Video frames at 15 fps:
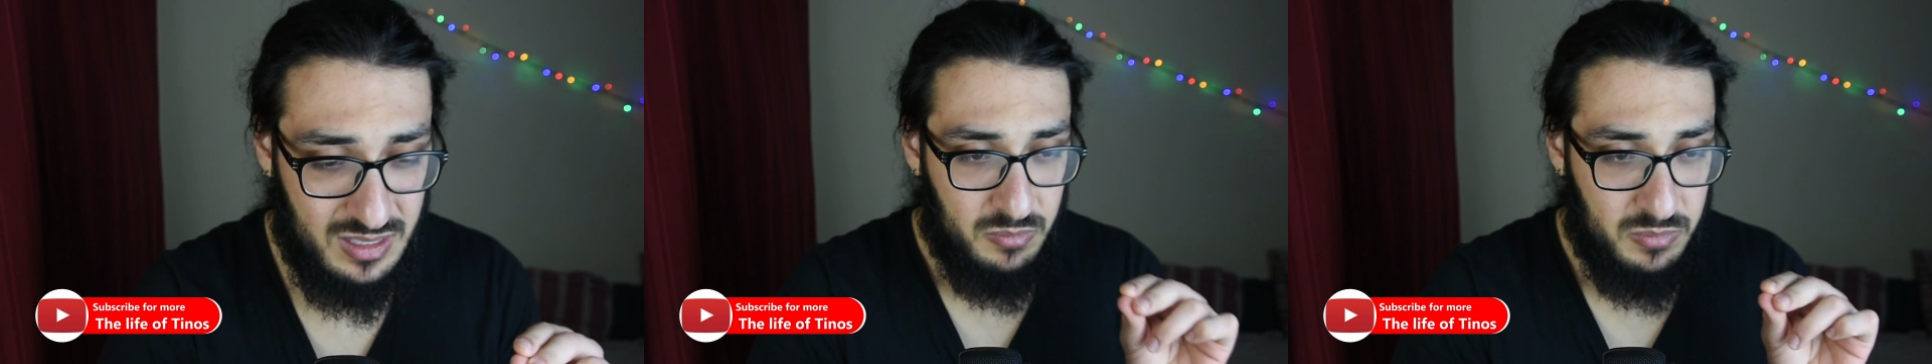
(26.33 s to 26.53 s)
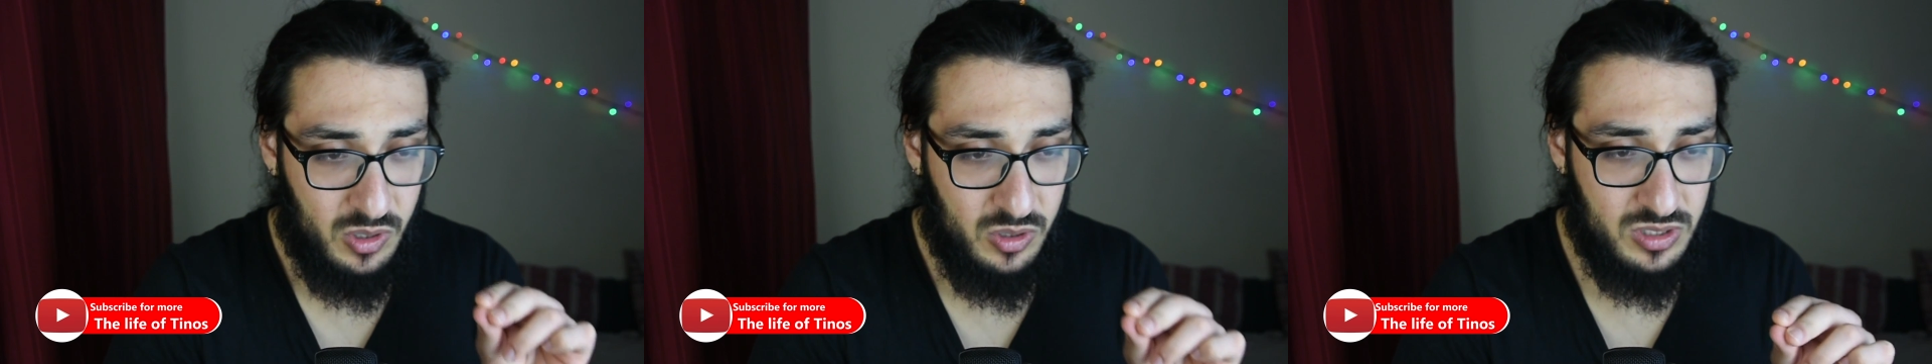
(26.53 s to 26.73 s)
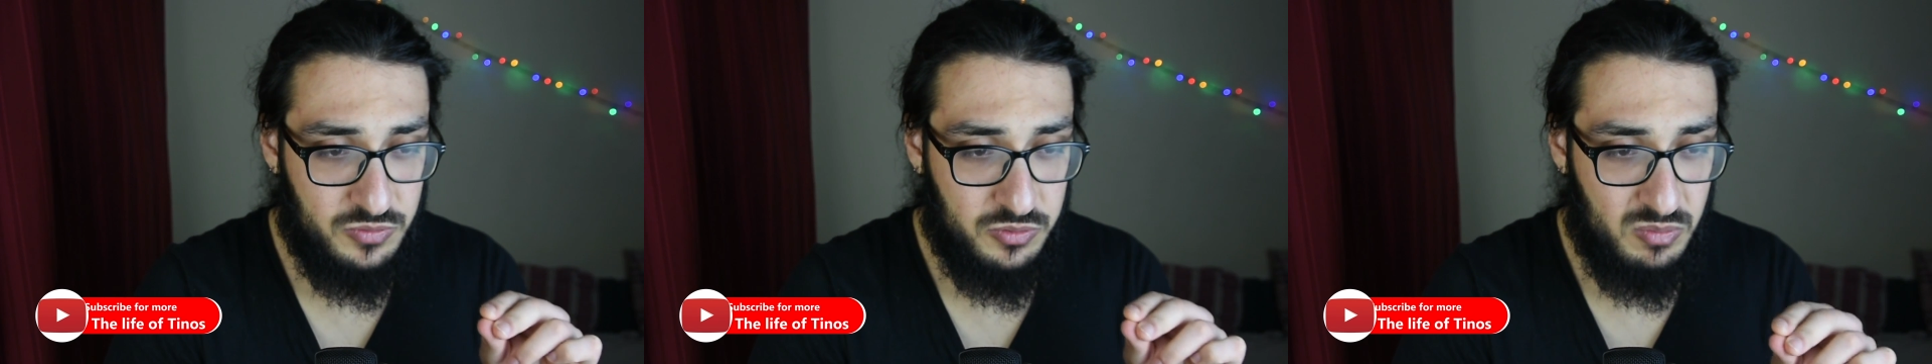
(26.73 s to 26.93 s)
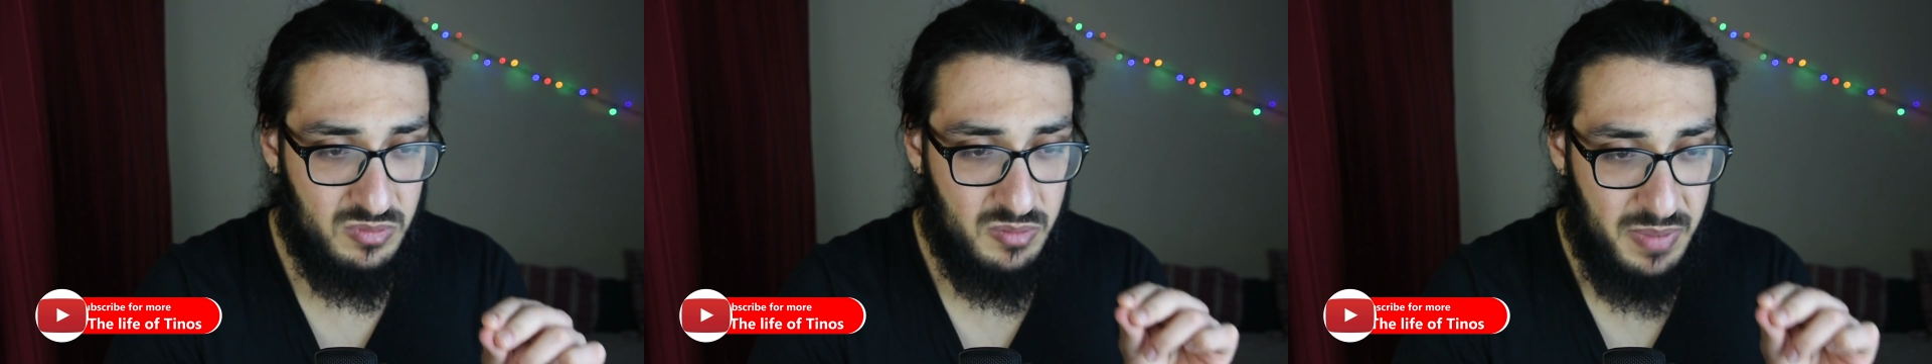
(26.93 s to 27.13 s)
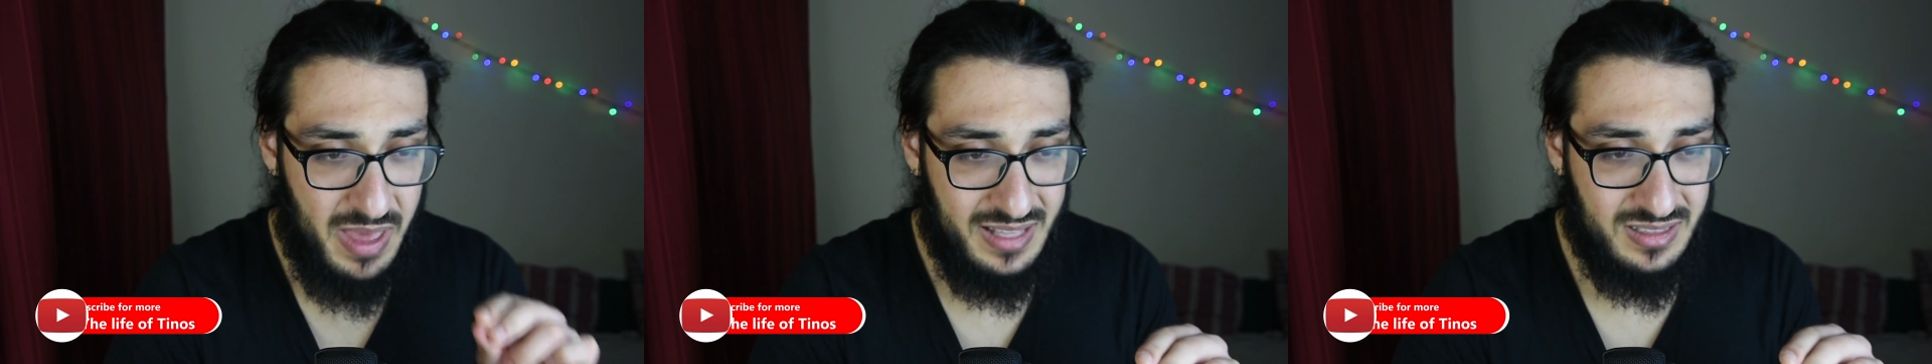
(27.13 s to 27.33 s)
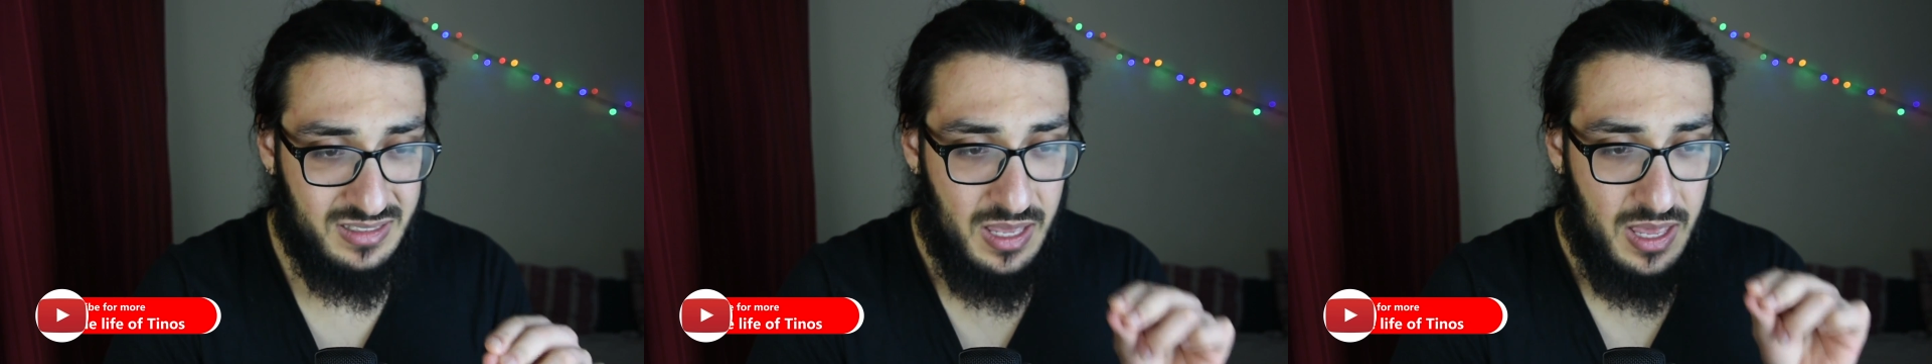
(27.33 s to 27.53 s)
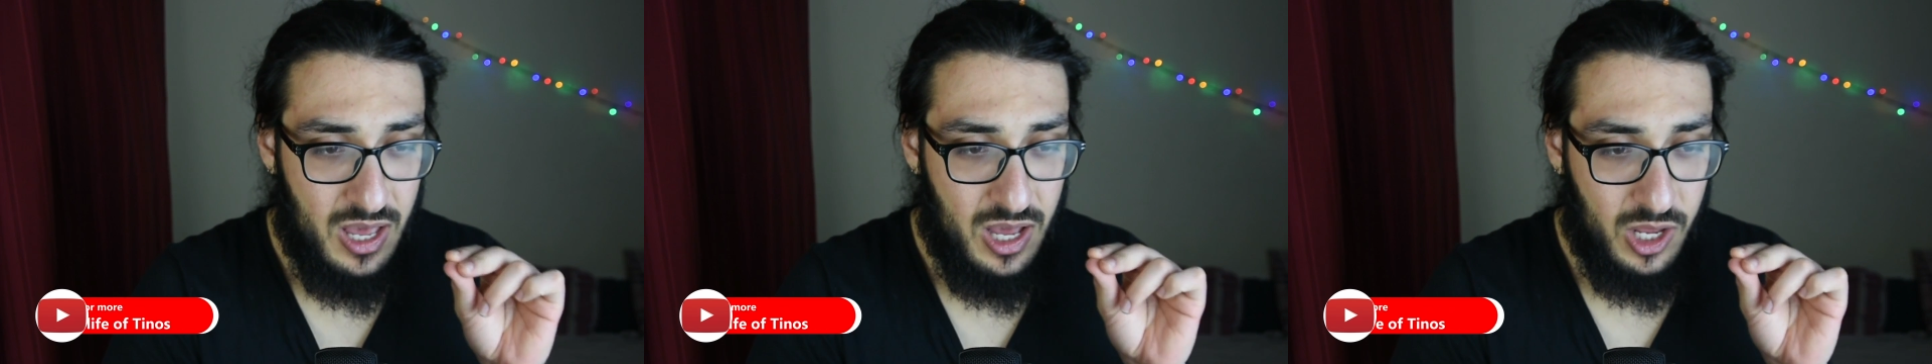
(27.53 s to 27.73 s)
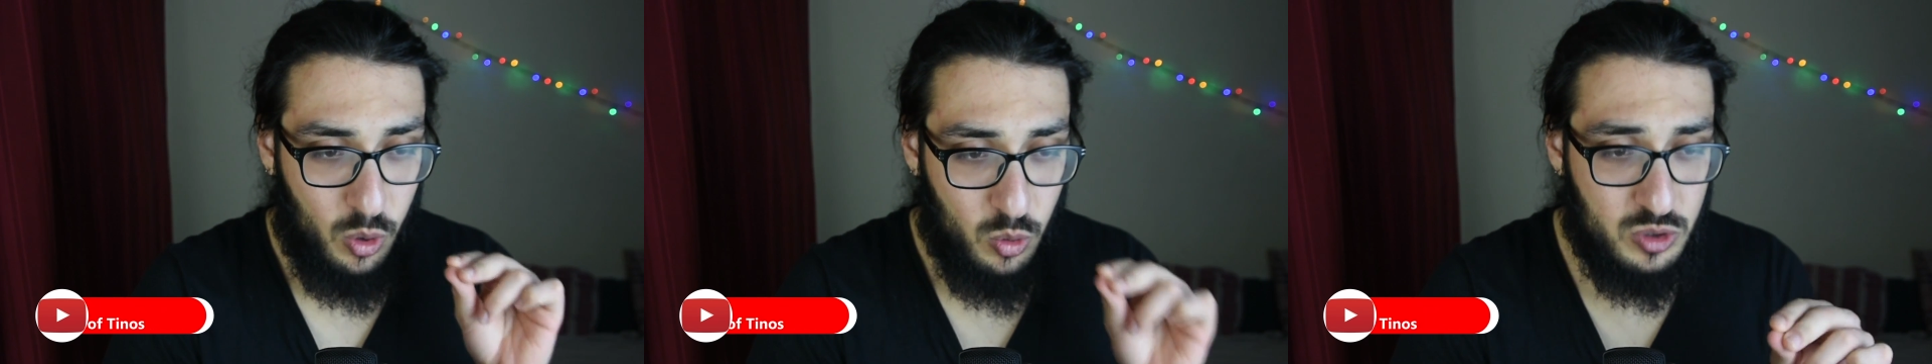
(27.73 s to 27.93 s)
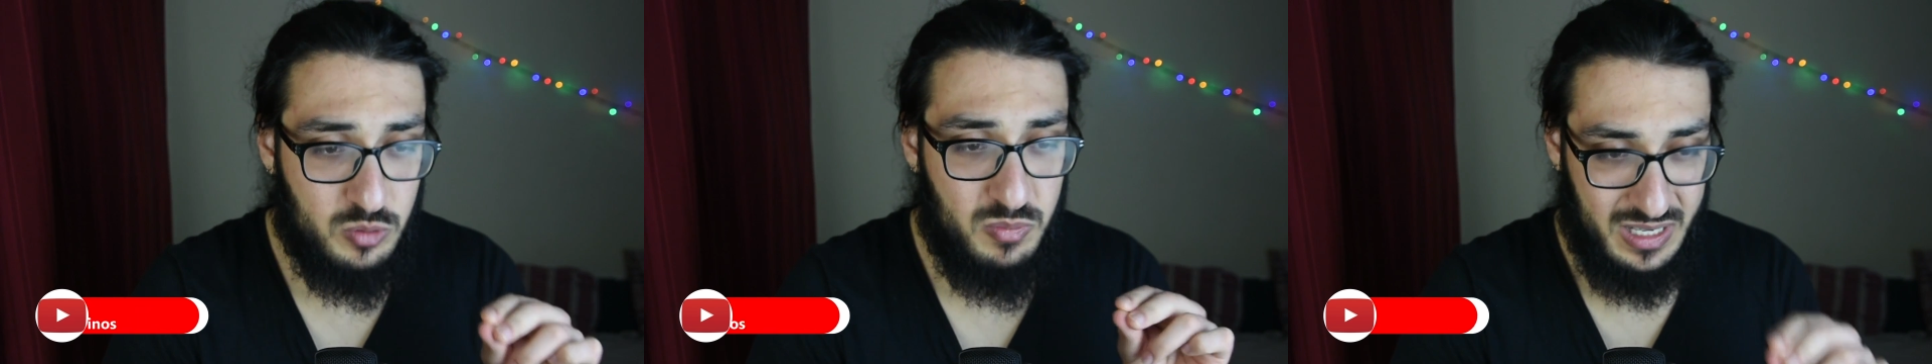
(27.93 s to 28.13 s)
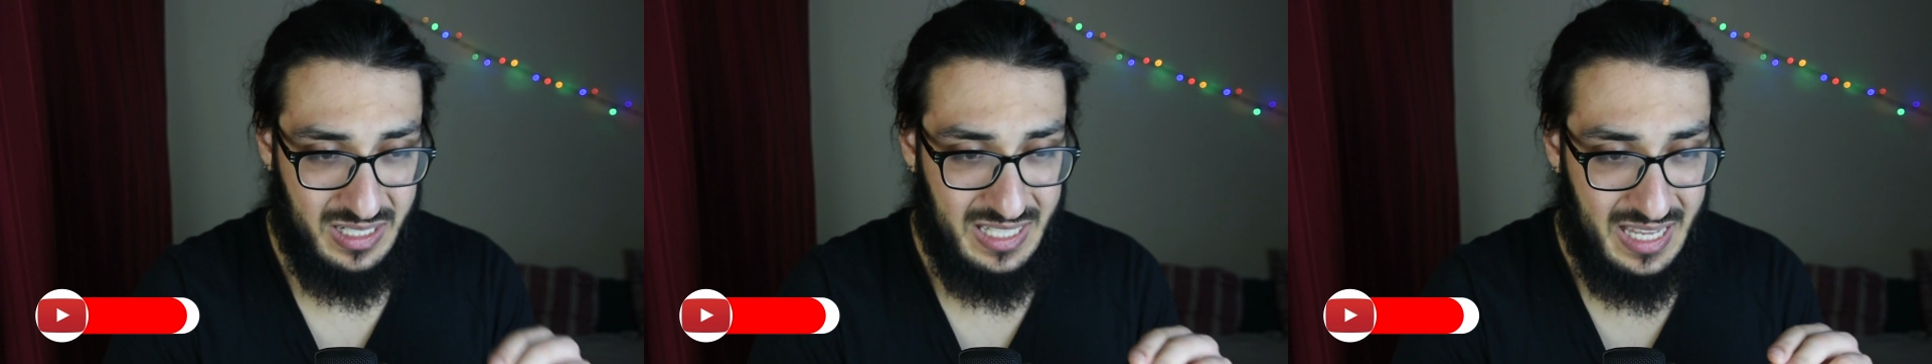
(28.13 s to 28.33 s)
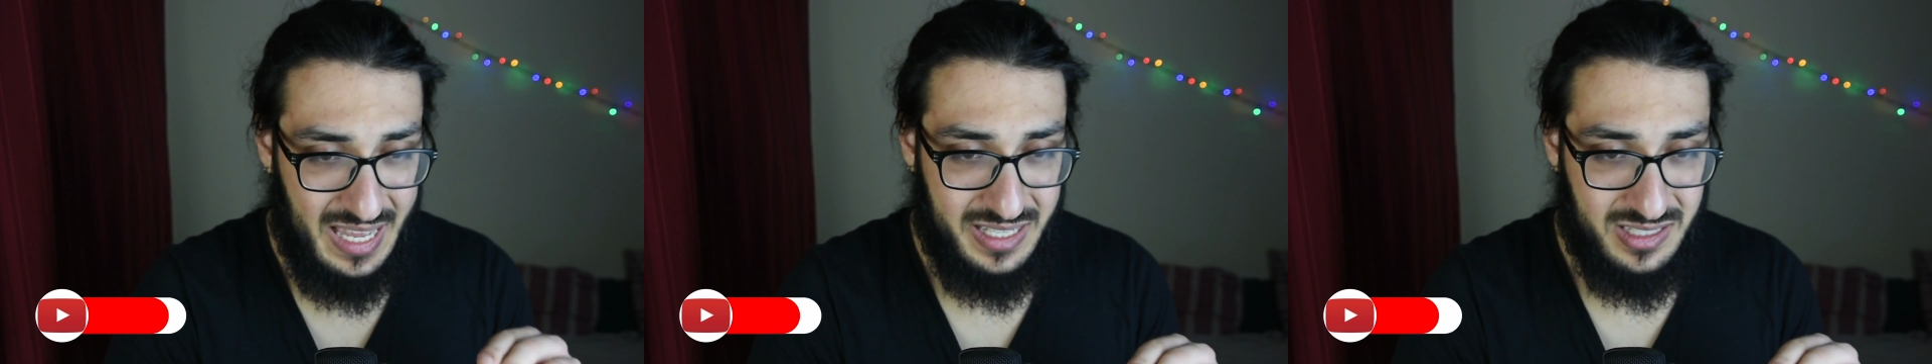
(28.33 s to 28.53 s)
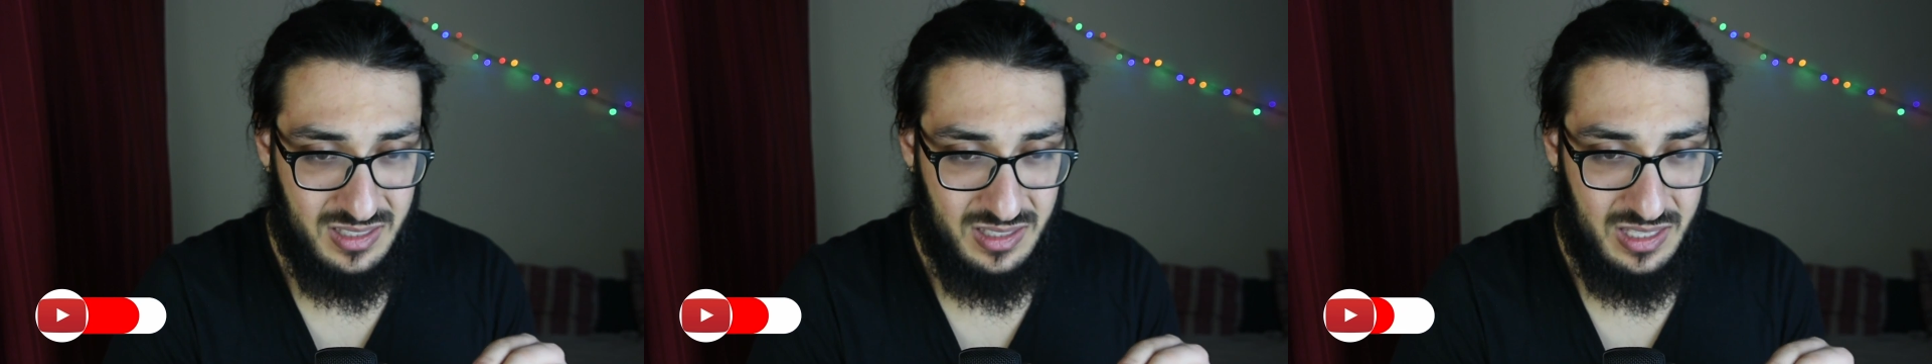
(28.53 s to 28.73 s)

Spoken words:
because it's from the band Rosemary, guys,